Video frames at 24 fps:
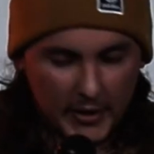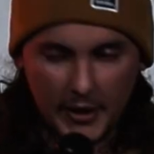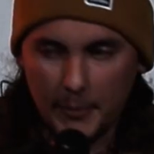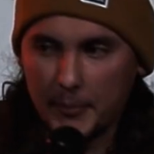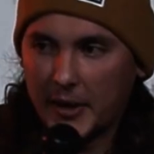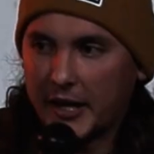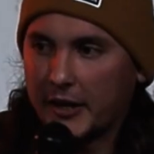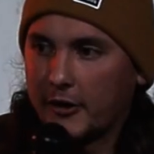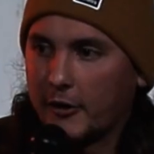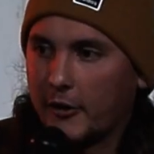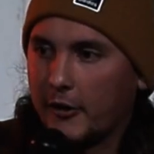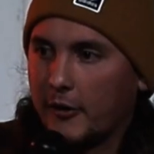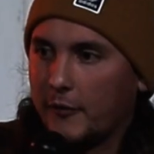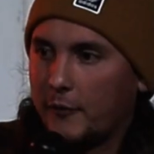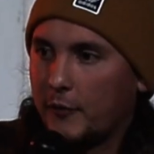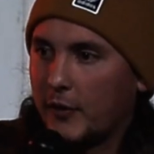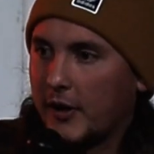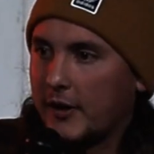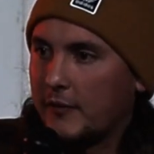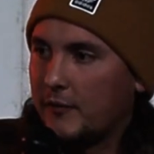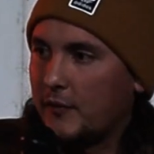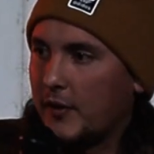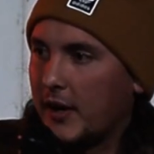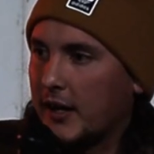But then my
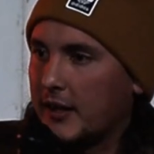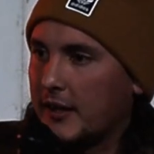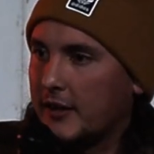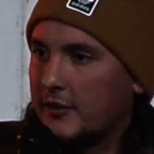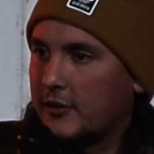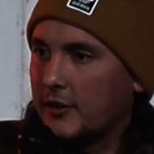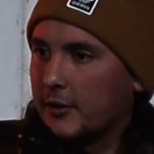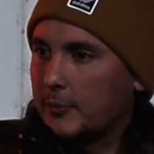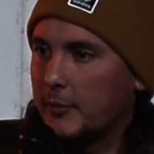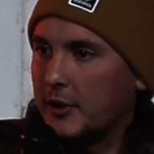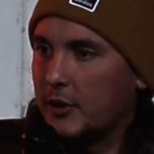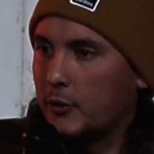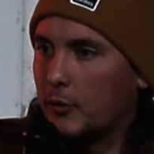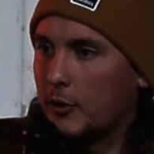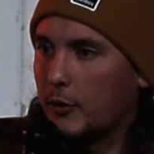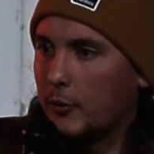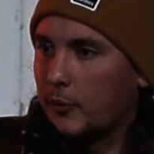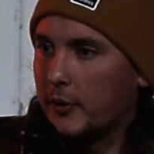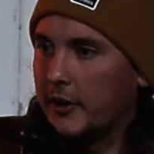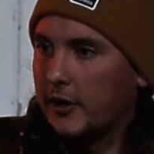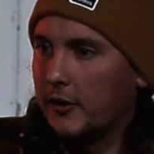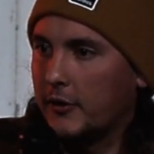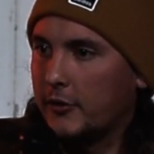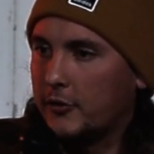girlfriend finally took me to
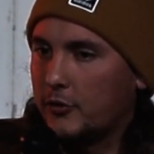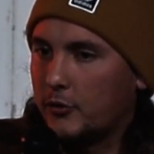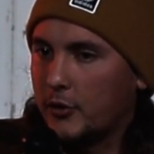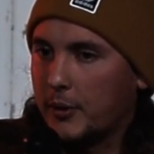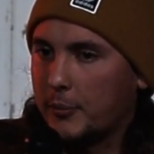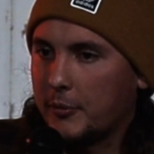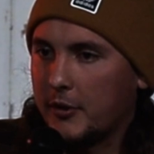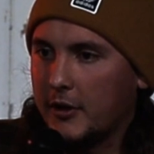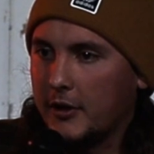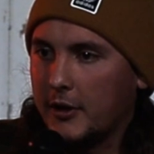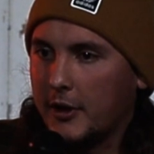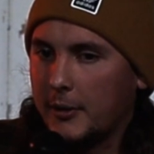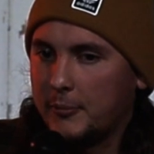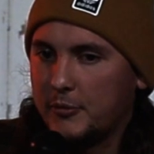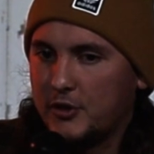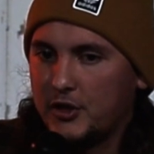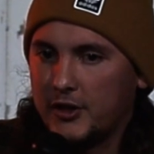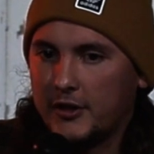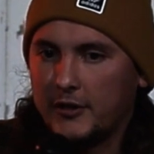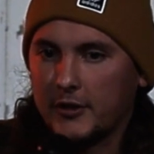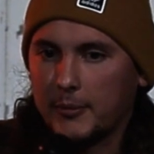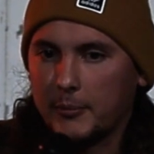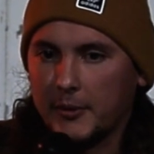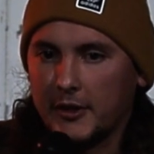a real strip club.
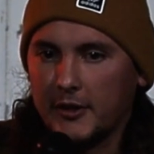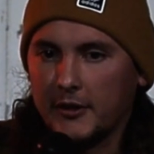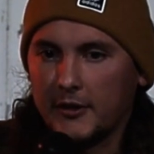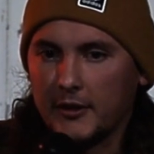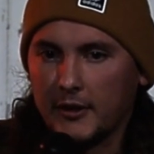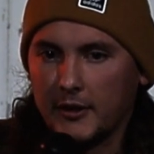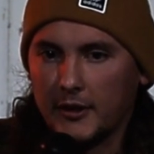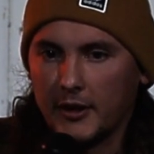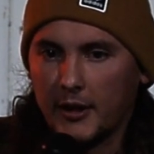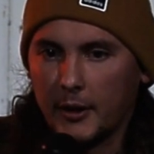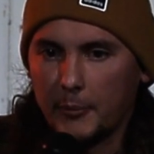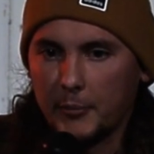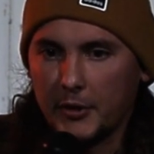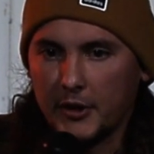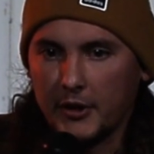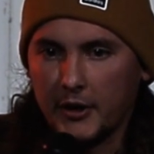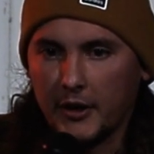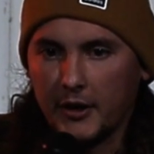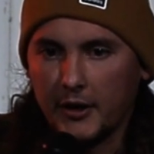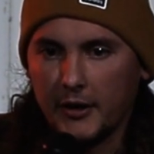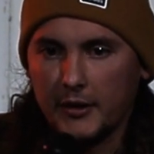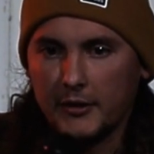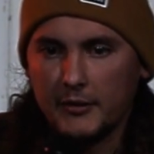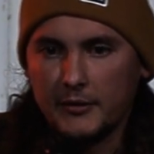She took me to the
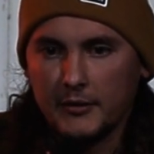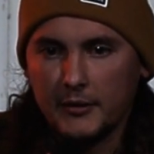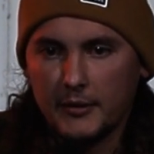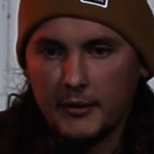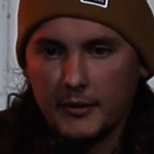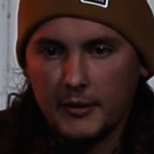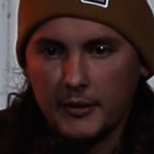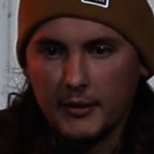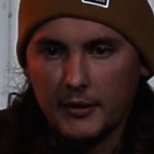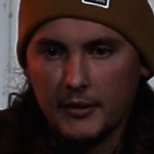lumberyard.